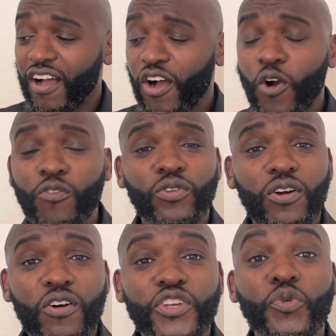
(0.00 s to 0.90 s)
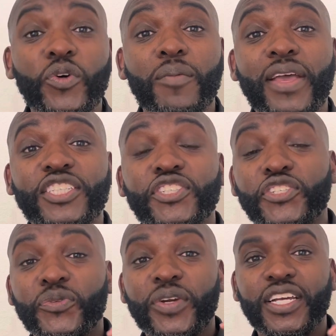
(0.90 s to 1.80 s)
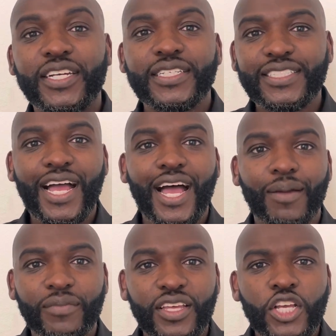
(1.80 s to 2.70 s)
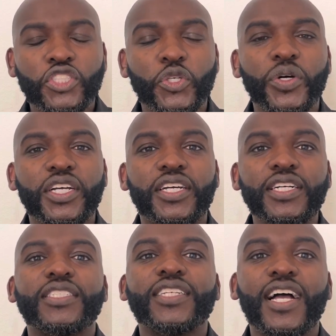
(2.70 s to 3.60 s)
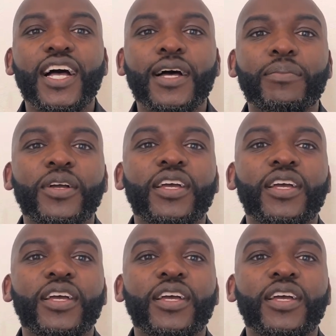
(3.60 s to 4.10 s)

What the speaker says: overall, you want to make sure you're doing a good job. So a good job